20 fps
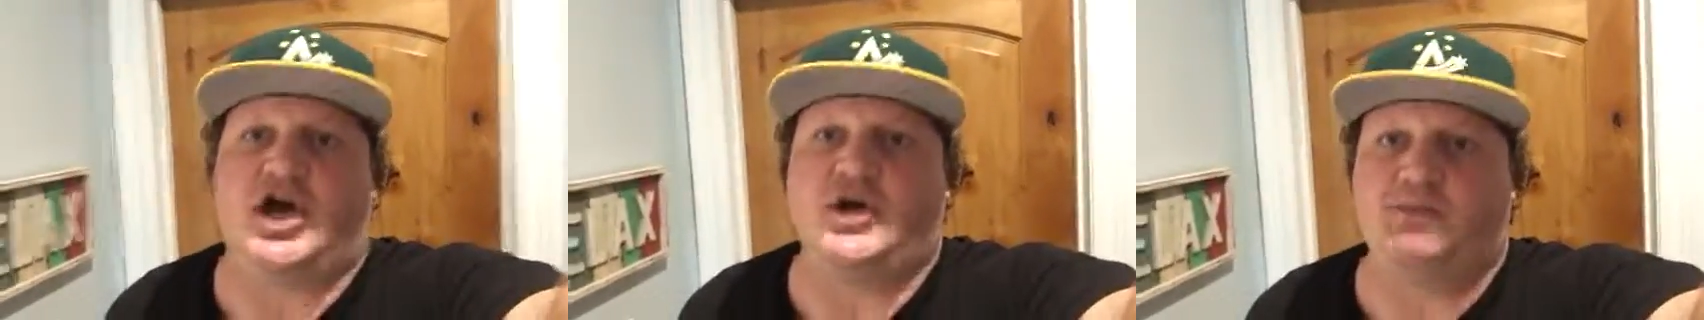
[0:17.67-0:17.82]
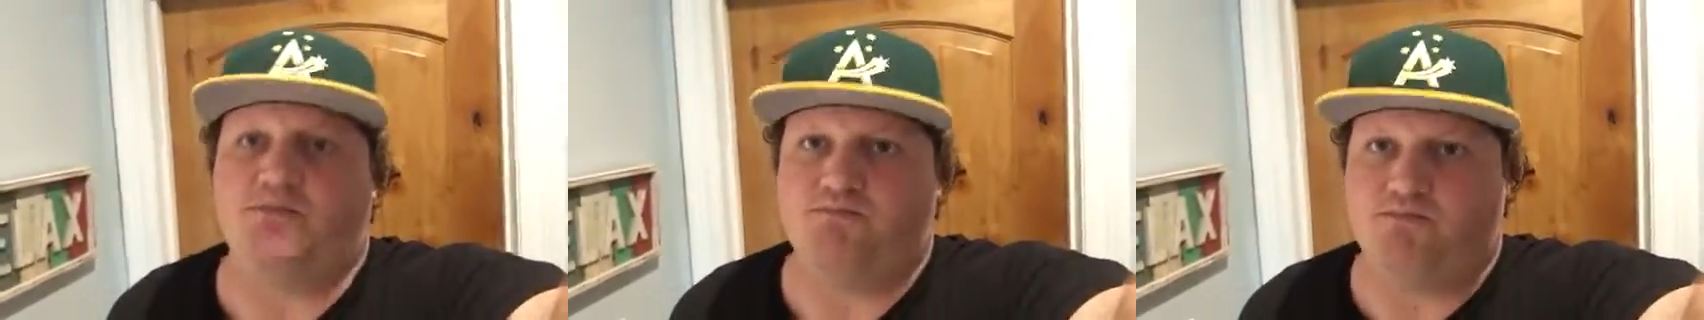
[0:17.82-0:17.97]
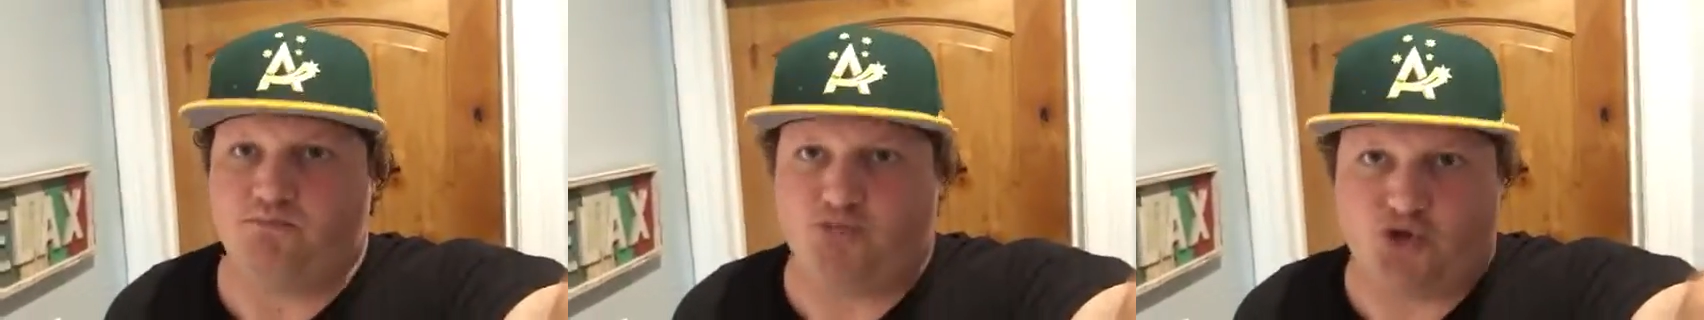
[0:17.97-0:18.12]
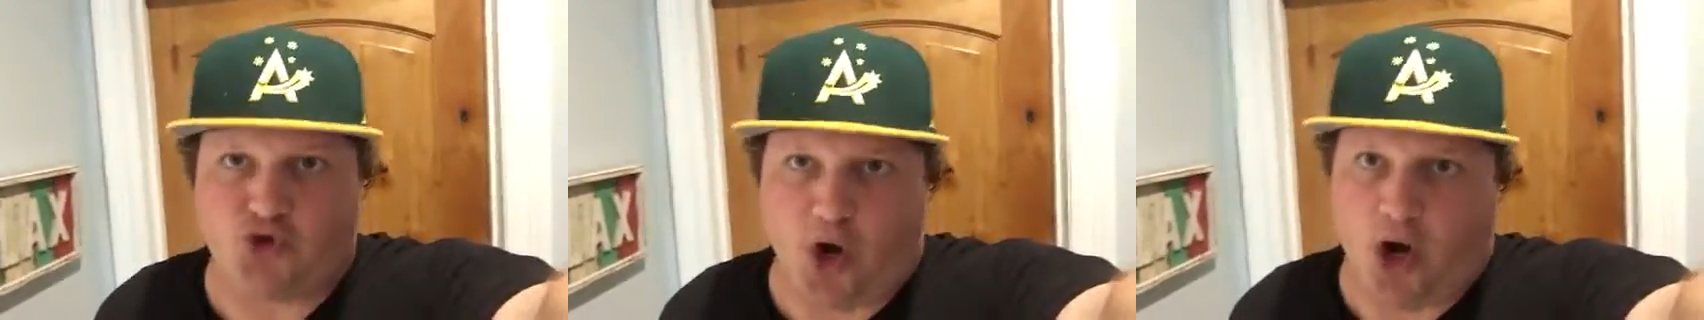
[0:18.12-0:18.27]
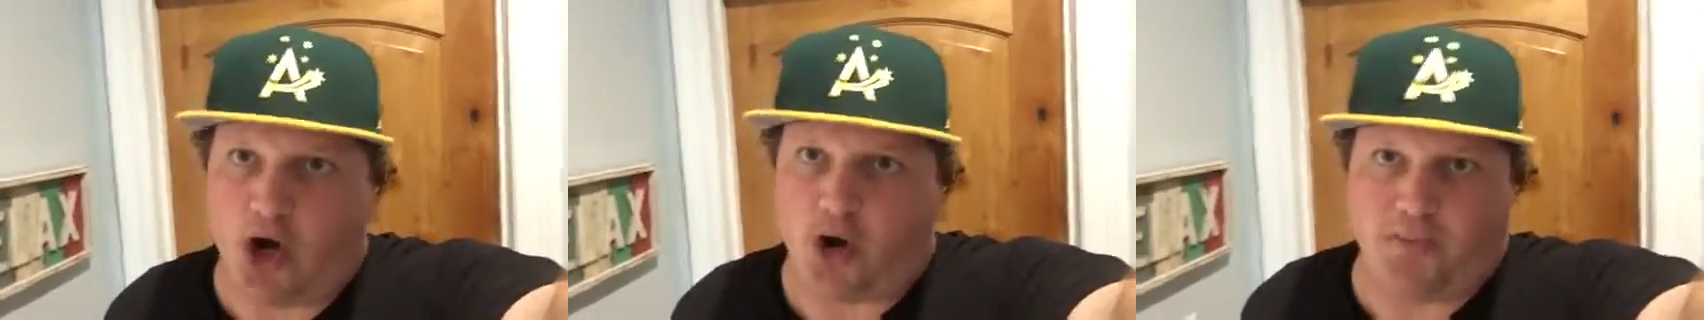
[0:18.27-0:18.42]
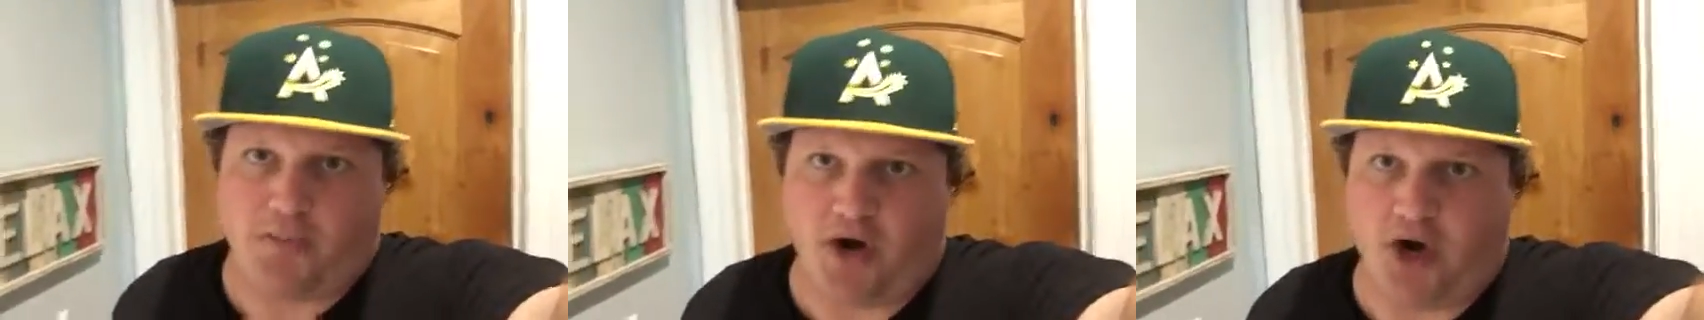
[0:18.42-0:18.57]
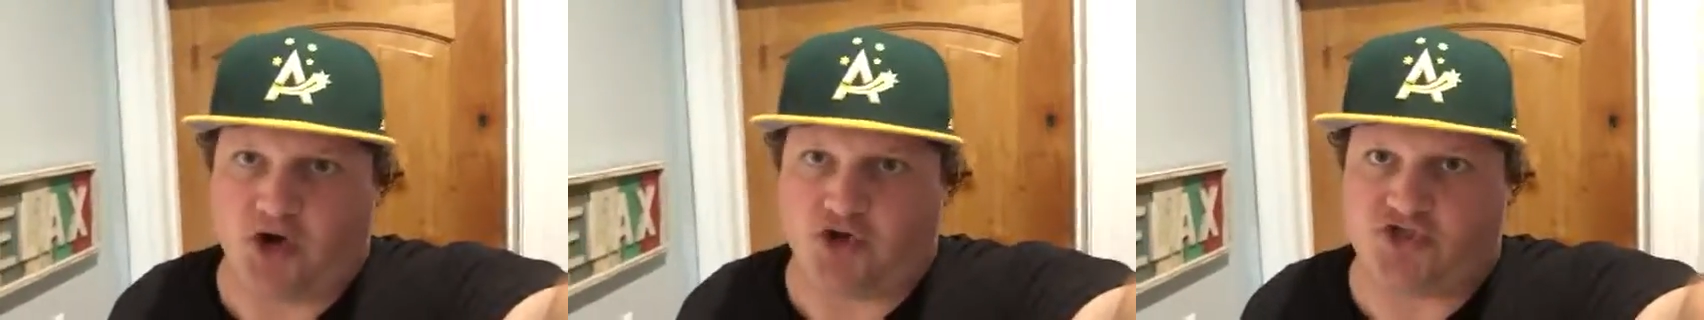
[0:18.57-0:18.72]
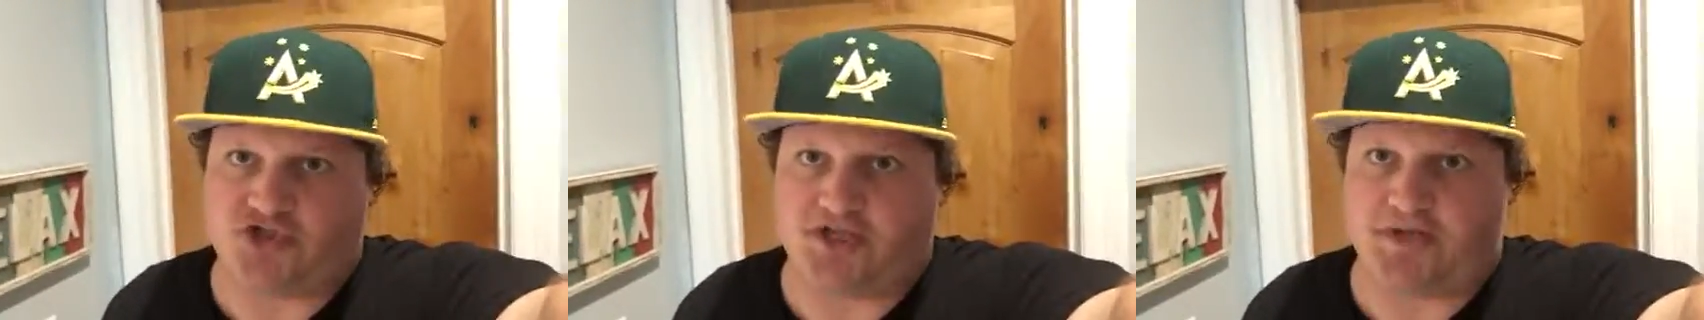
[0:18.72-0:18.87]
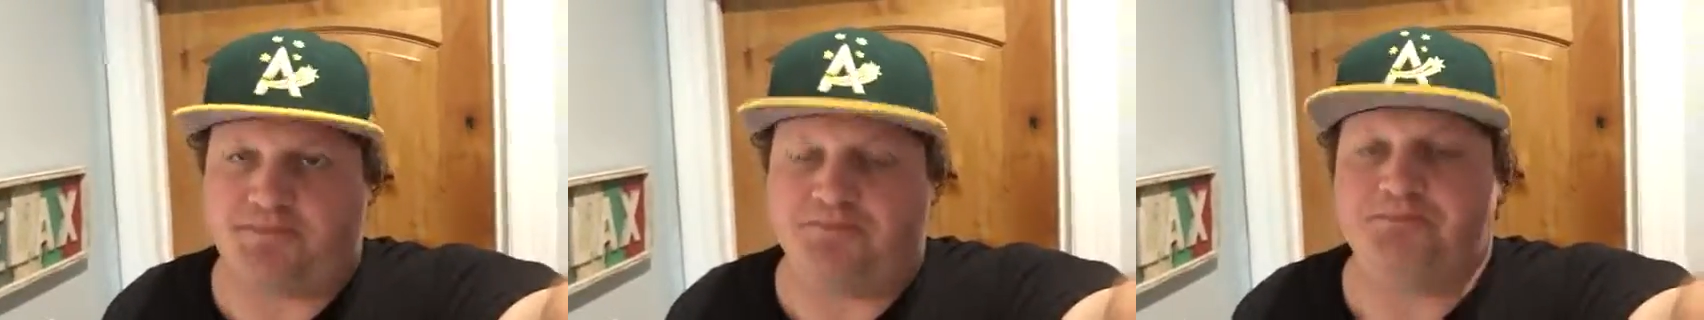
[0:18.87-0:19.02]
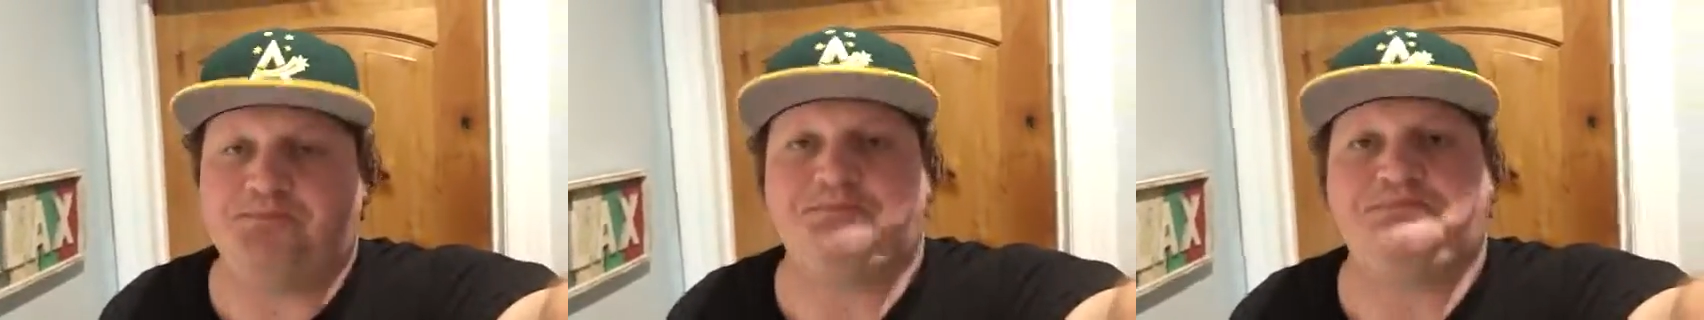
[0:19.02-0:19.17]
a drunk
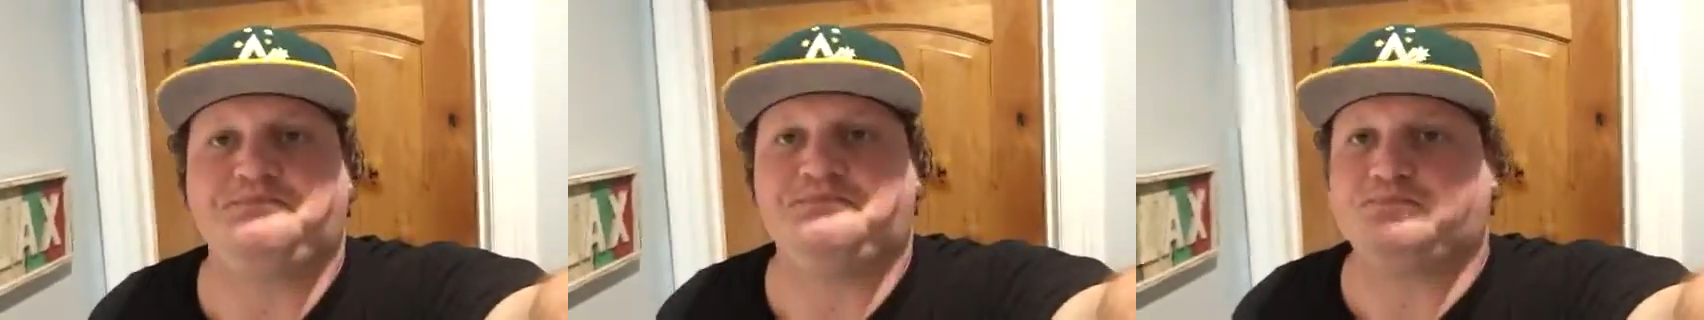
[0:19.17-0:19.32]
person,